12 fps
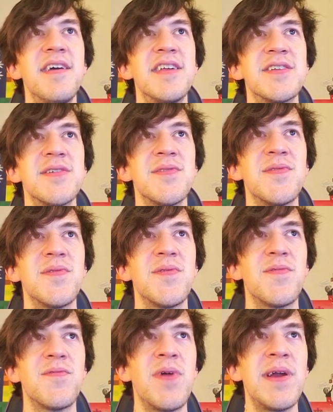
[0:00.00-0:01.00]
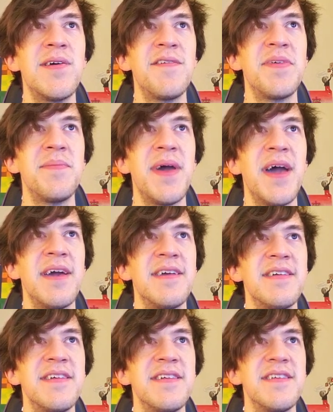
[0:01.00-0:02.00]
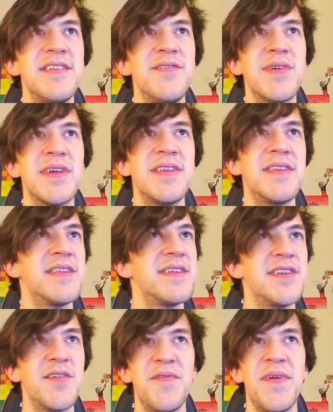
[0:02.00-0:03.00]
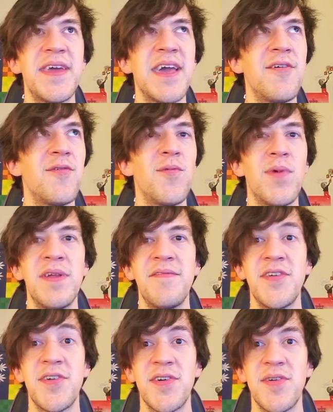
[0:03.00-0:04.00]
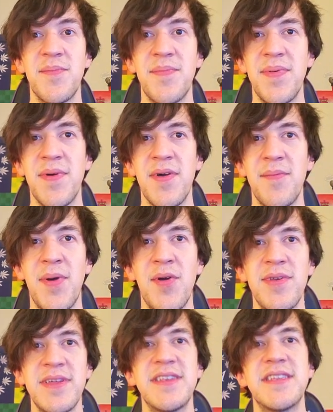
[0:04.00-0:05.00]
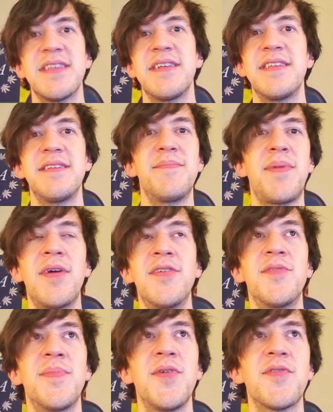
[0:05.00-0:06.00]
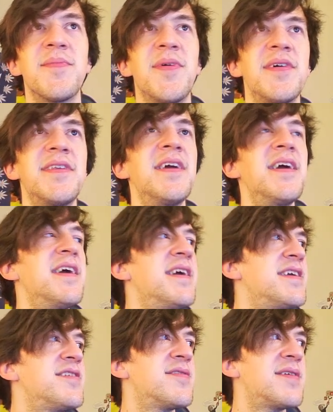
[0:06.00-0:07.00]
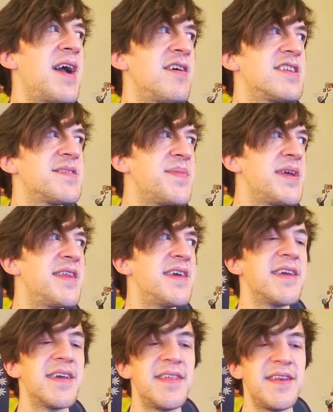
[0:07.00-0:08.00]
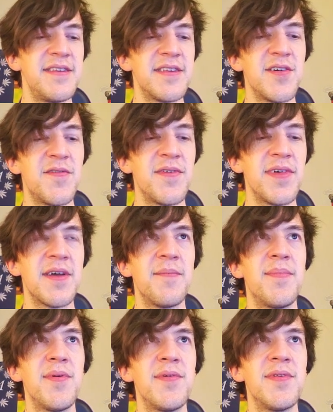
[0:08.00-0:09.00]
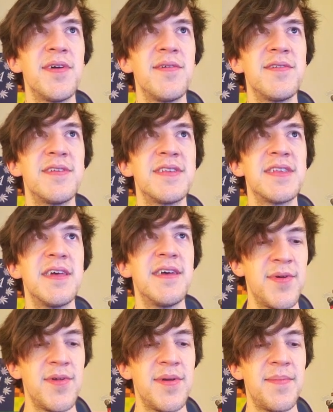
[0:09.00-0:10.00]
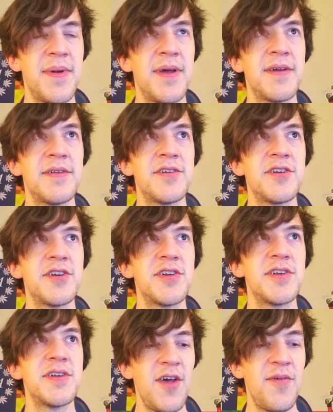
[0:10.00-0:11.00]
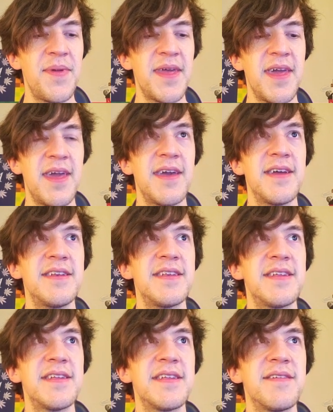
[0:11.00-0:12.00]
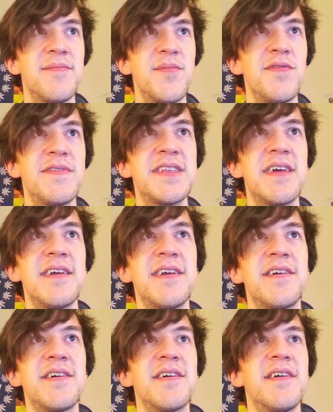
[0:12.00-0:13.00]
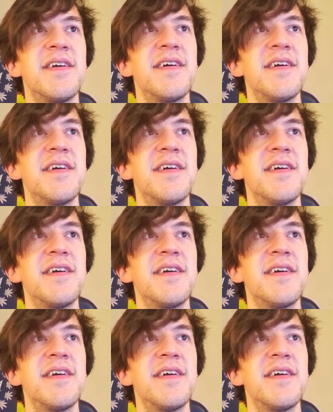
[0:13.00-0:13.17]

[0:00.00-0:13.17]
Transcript: So right off the bat, you can, fake out one of your opponent's partner Pokemon, you're outspeeding, and then go for like a Bulldoze, Bullet Punch, Helping Hand moveset here.